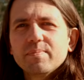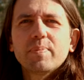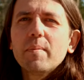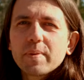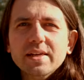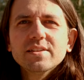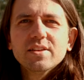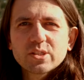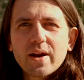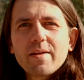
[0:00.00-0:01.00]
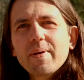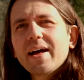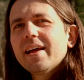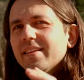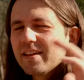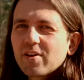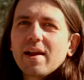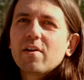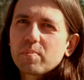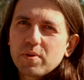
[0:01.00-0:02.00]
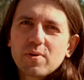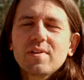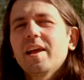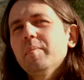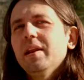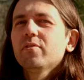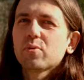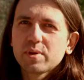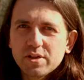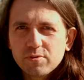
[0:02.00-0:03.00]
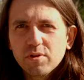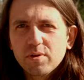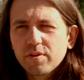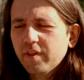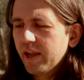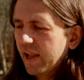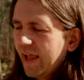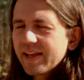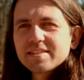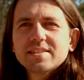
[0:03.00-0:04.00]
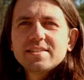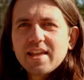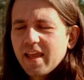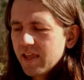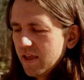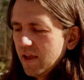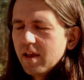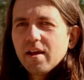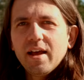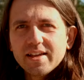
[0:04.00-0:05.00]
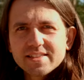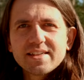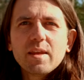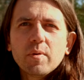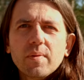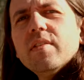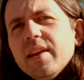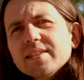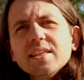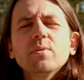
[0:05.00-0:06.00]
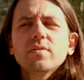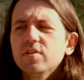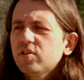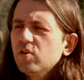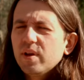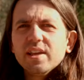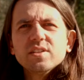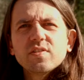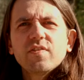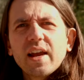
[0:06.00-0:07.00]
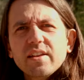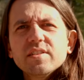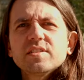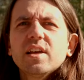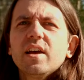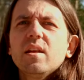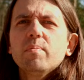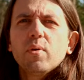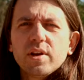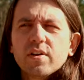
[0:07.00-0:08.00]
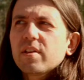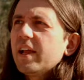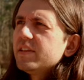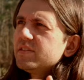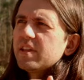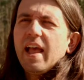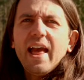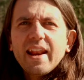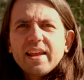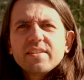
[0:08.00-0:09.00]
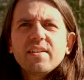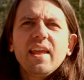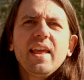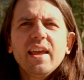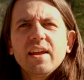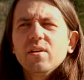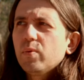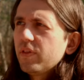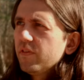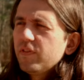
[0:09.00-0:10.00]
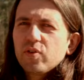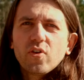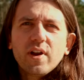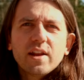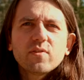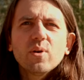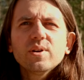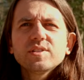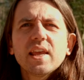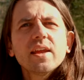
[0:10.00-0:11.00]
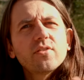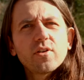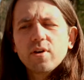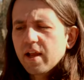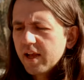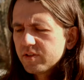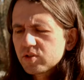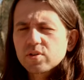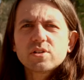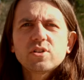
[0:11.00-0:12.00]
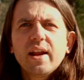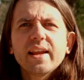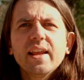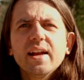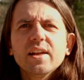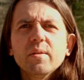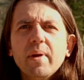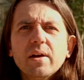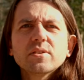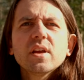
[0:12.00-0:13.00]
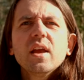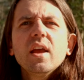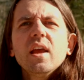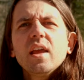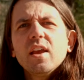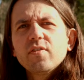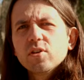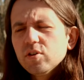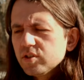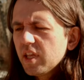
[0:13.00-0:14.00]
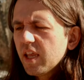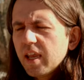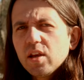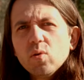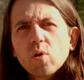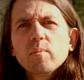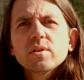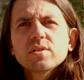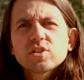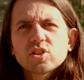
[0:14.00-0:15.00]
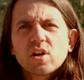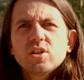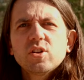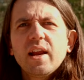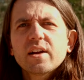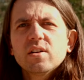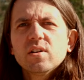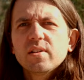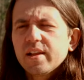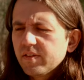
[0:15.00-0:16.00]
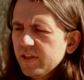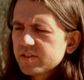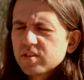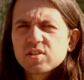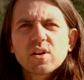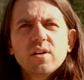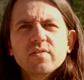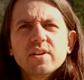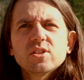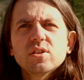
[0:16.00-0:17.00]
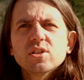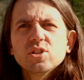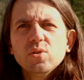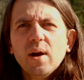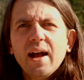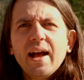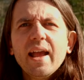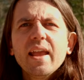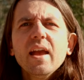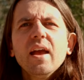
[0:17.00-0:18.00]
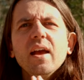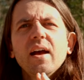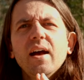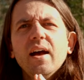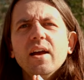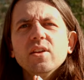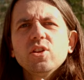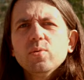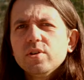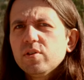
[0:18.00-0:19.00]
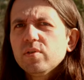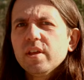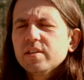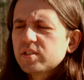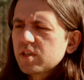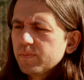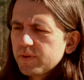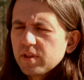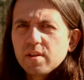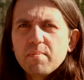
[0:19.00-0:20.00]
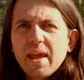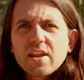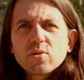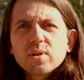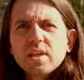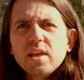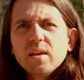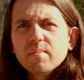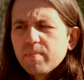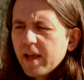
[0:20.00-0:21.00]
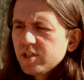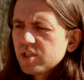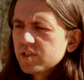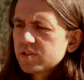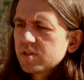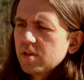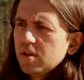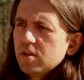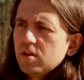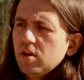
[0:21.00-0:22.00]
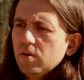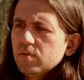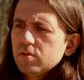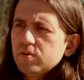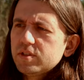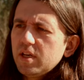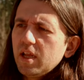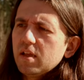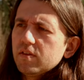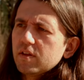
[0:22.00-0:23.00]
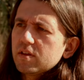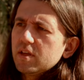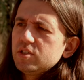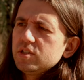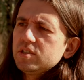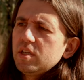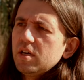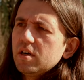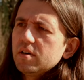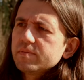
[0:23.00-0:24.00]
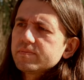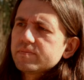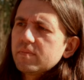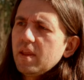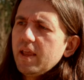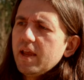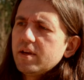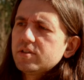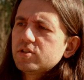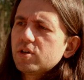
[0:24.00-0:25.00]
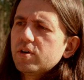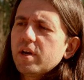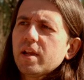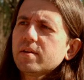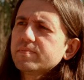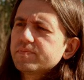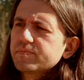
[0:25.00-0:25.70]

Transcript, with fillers: bump into the tripod and then you're out of polar alignment have to redo the whole thing. It has to stay uh, stable. The next thing we have to do is find the sun, point our lens at it, and with the filter on, of course, and turn on solar tracking on the mount. If you're using a normal star tracker like this, the Star Adventurer 2i, uh, you would do this completely manually by just, you know, loosening the clutches here and turning